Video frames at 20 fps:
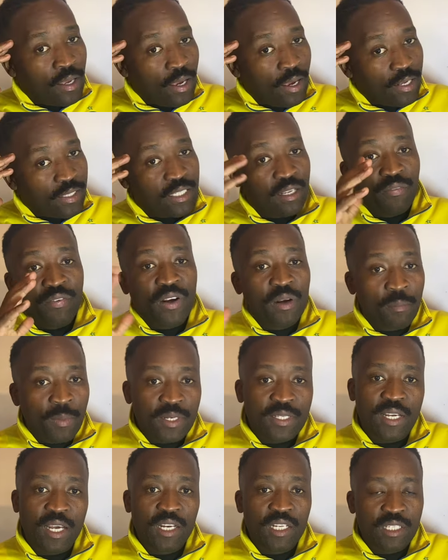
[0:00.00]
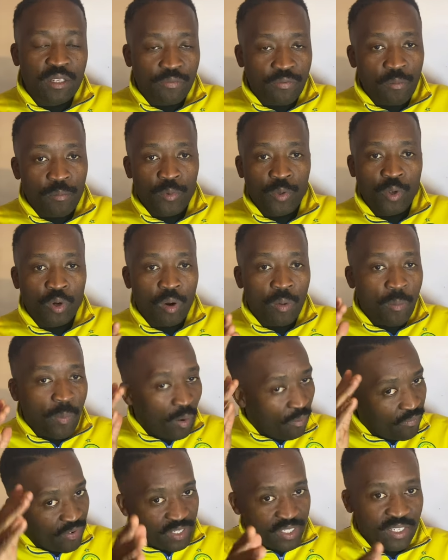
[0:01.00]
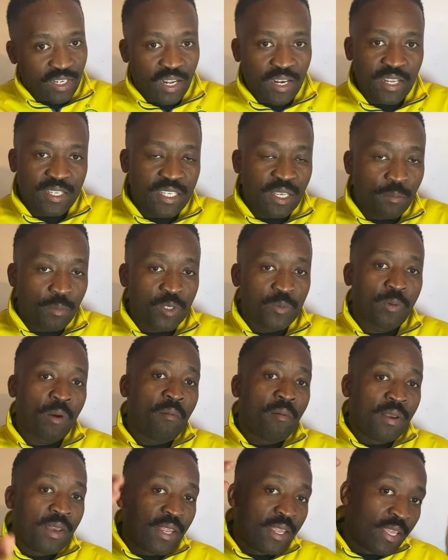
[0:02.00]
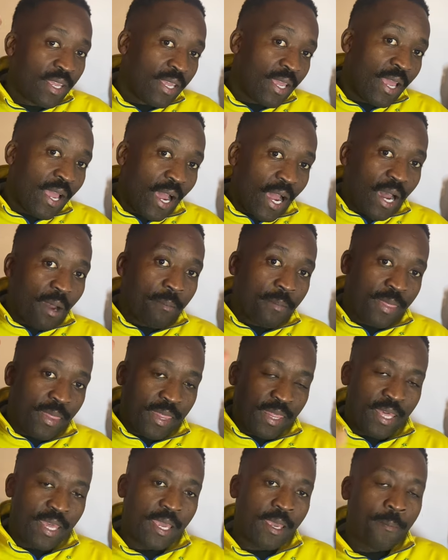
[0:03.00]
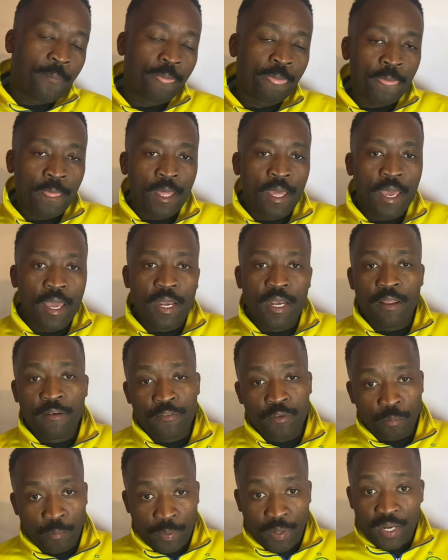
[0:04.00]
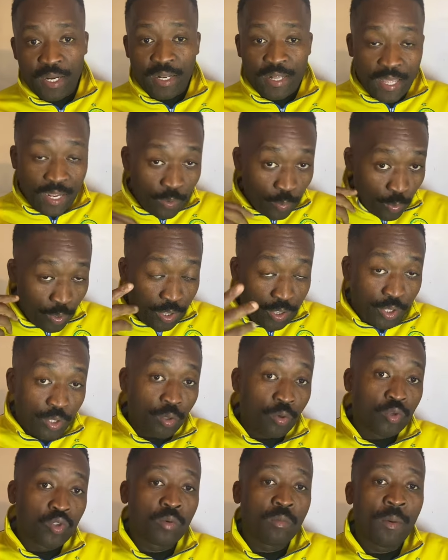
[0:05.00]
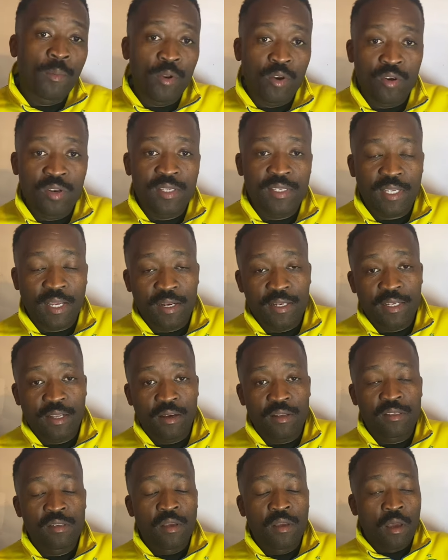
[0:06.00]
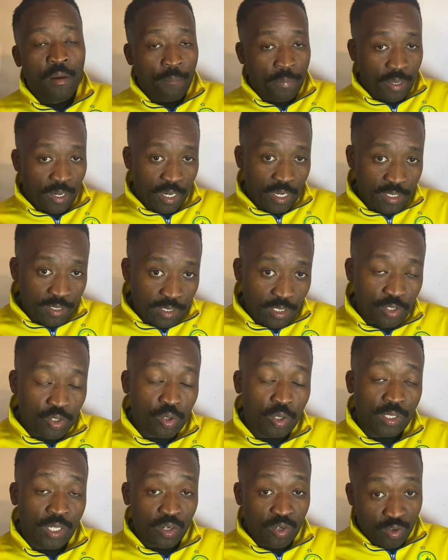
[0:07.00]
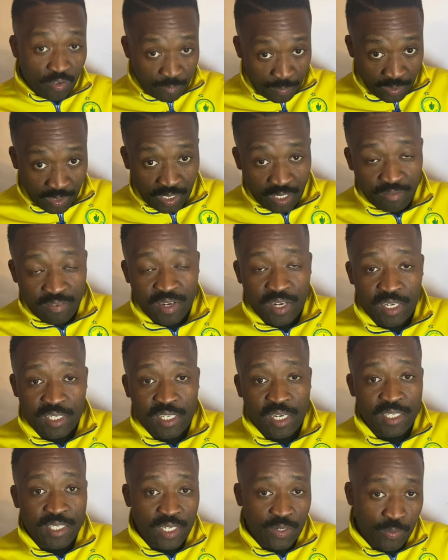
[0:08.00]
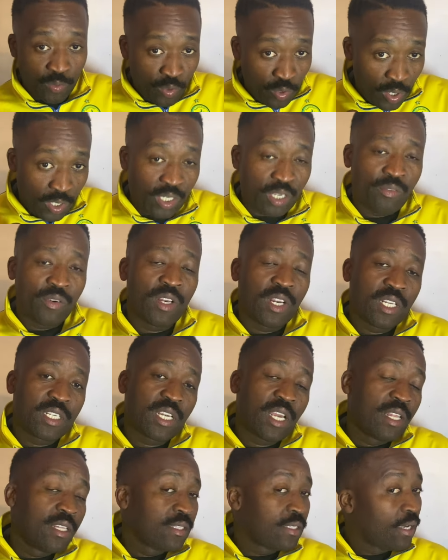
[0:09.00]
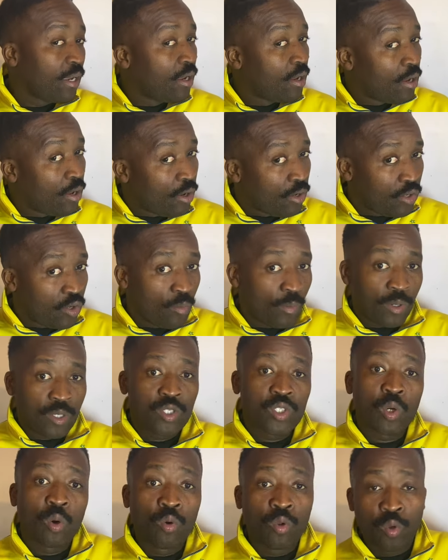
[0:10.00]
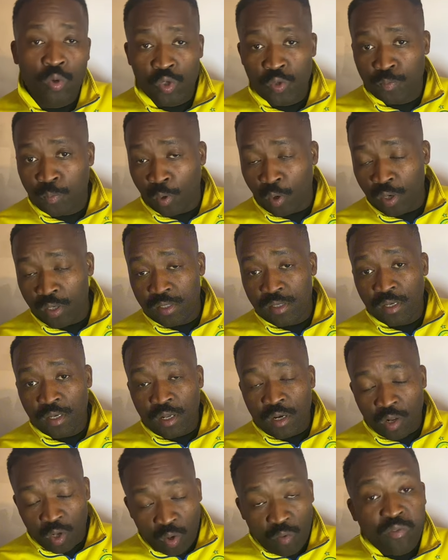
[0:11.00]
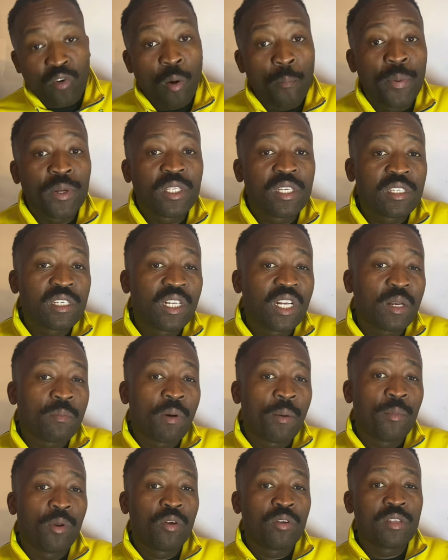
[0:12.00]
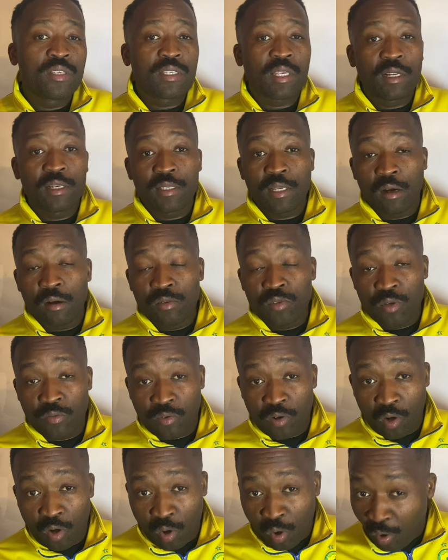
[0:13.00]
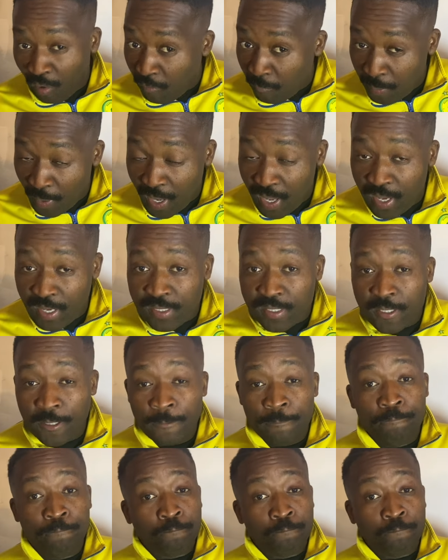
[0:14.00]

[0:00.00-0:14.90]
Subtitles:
a different mentality from Europe. Professionalism is probably up there, and if you bring that with you to Mamelodi Sundowns, be rest assured that you've been given a chance. And when you are given a chance, you must show those boys. A lot of competition at Mamelodi Sundowns. You've got a lot of players